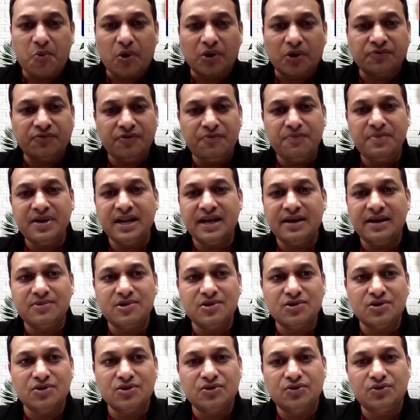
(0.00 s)
What we've been
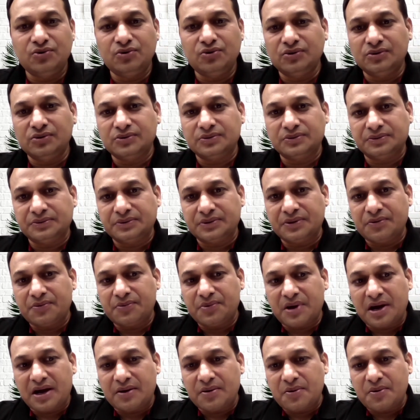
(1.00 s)
able to do,
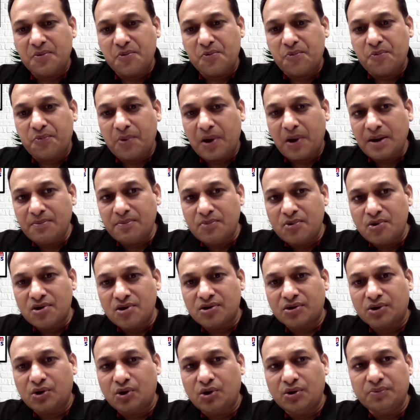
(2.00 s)
one
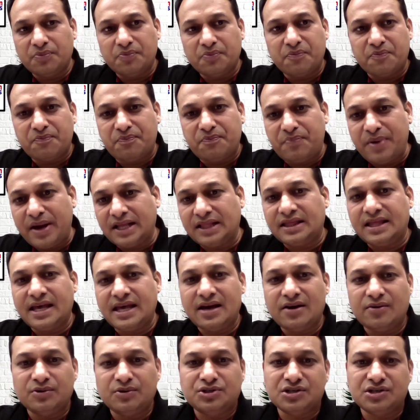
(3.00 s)
more
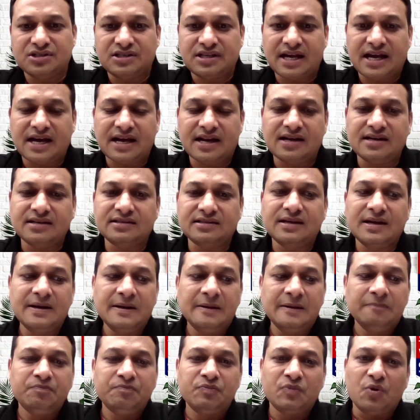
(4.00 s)
big thing which is there is,
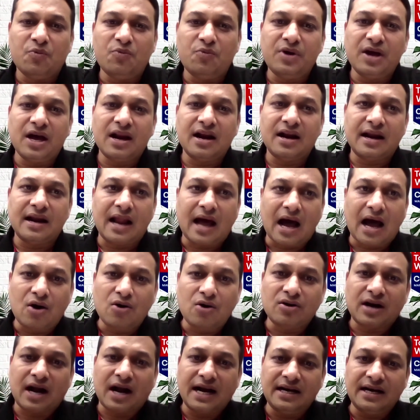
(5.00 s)
we are
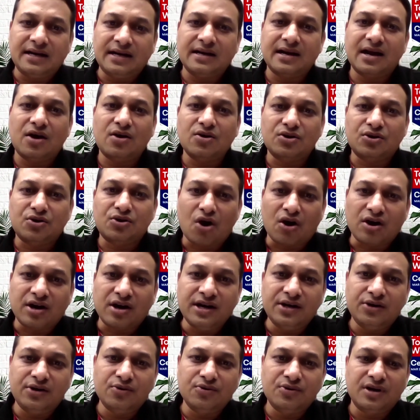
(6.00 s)
now right now
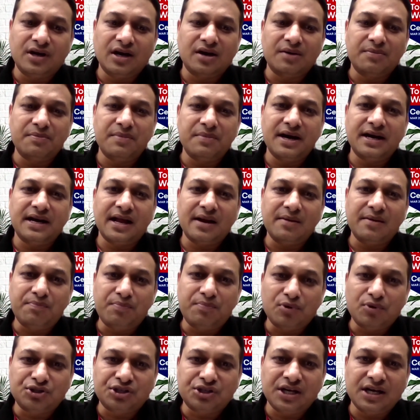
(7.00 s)
talking to government
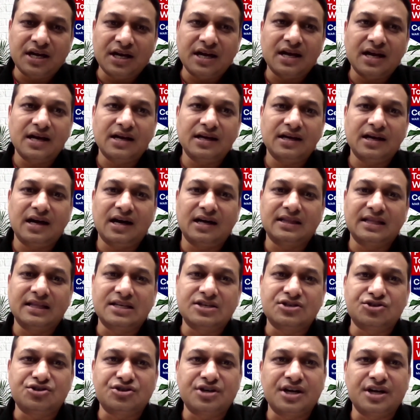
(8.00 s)
and pushing
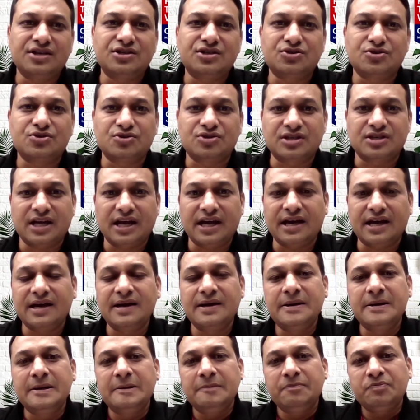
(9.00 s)
the strings to say,
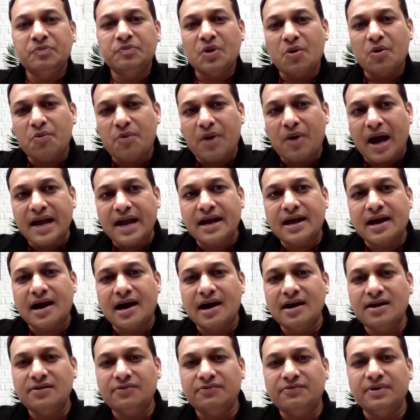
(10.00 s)
why
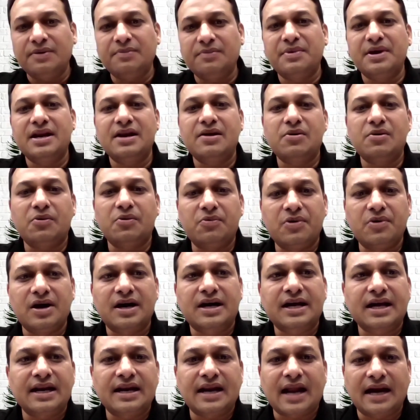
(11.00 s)
can't women
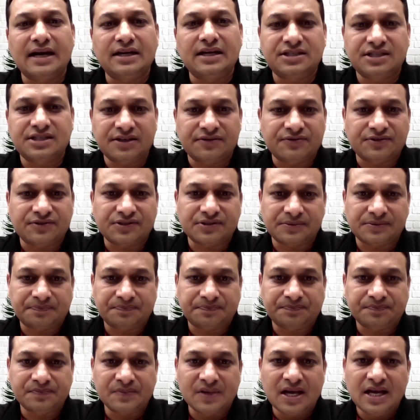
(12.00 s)
work in night shifts?